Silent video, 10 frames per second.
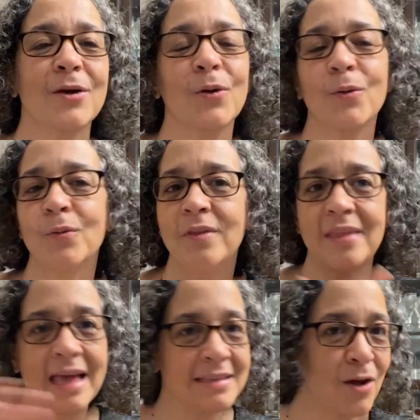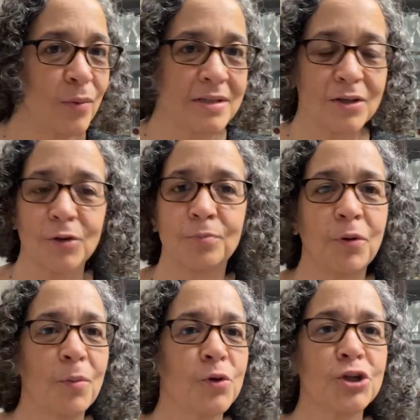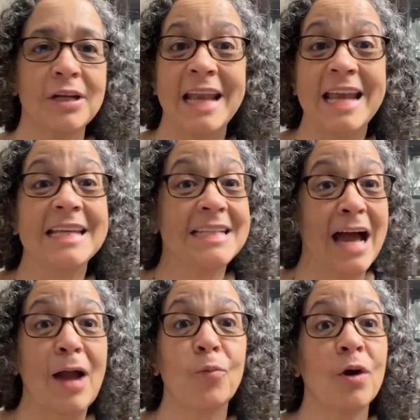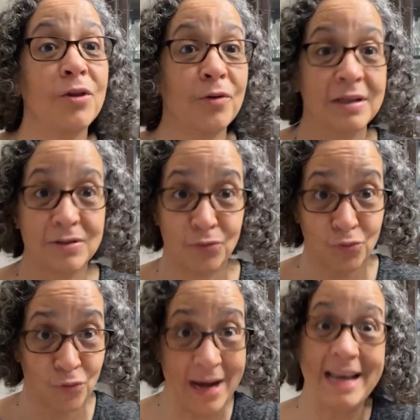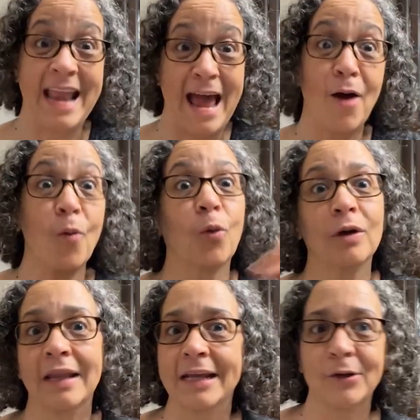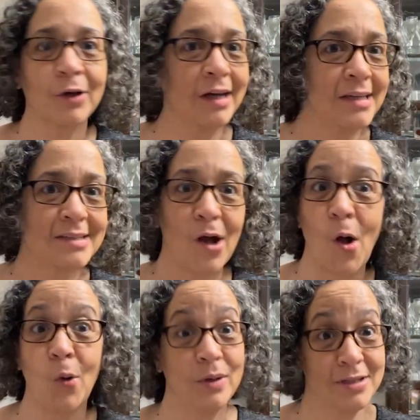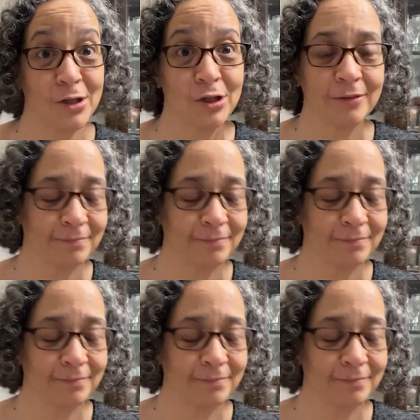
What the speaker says: So that's always good. Promotion at any time, whether it's right now or later, is always good.